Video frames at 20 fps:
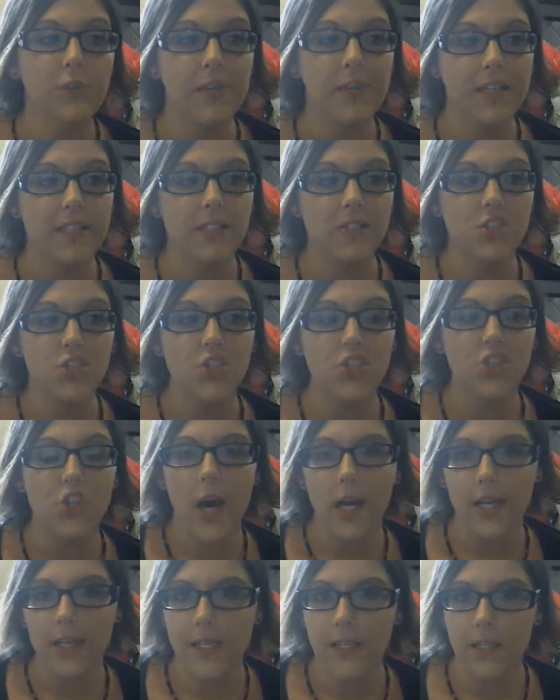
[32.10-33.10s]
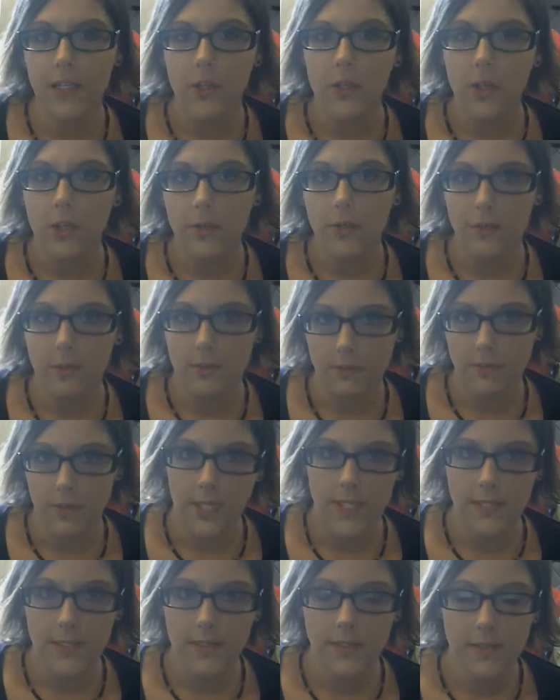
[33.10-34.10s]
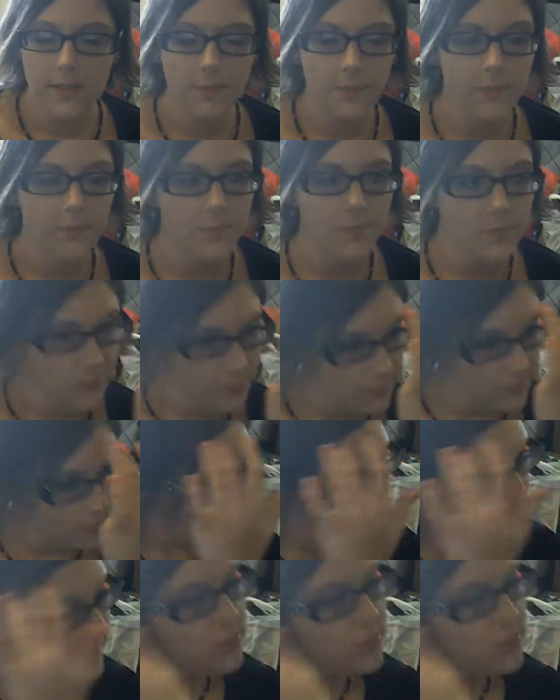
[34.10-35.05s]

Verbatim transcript: get stuck in a clothing rut and